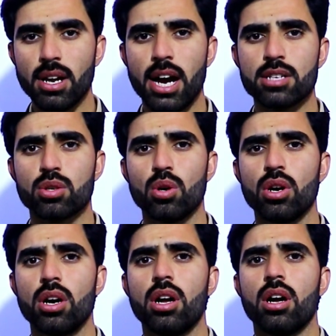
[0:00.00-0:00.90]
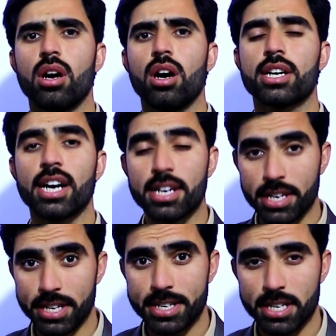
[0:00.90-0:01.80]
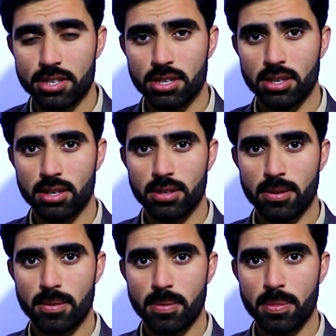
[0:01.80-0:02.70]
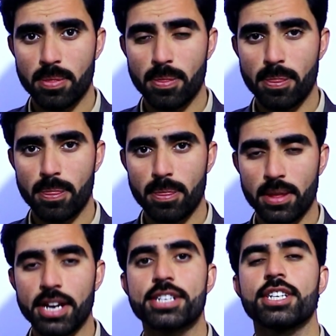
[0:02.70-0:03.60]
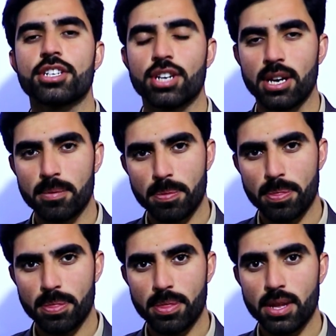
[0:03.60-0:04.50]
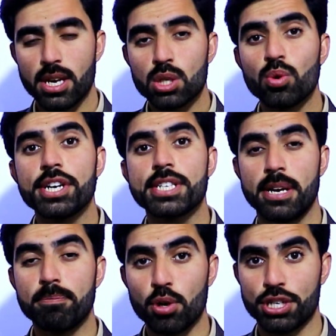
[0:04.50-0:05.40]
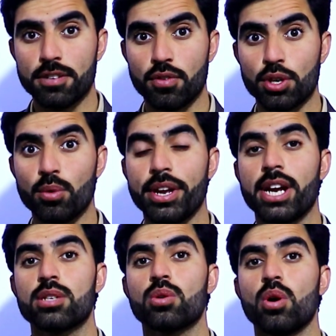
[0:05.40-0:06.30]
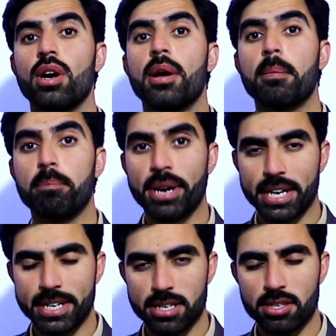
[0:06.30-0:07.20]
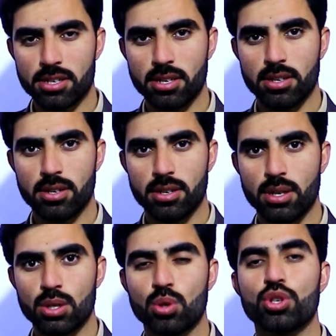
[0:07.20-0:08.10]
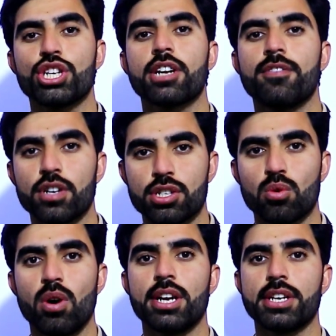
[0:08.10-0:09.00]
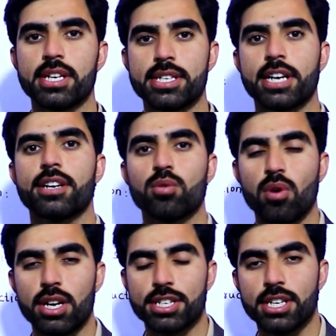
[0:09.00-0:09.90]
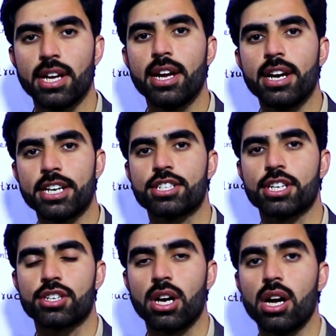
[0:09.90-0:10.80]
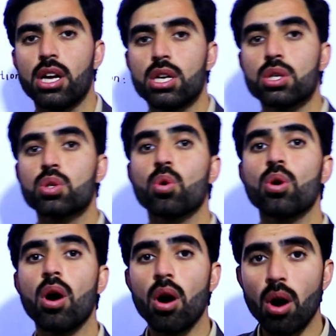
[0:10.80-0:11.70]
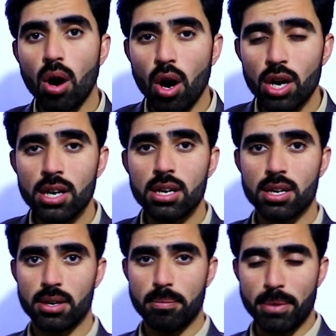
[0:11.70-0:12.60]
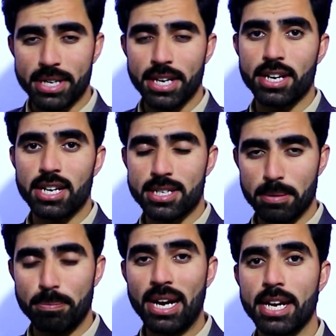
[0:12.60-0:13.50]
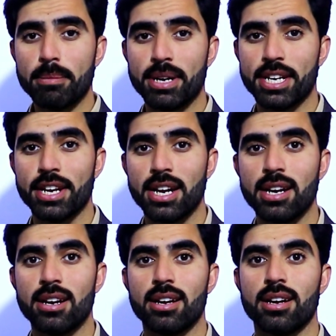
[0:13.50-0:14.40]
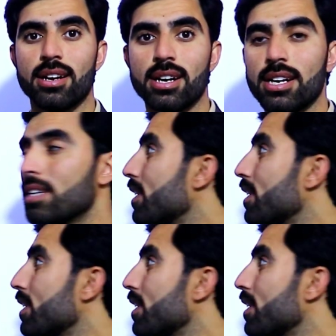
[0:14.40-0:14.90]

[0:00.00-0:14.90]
also uh, concrete test, etc so it's important for you and also break test to check first quality second quality etc so all materials building material uh,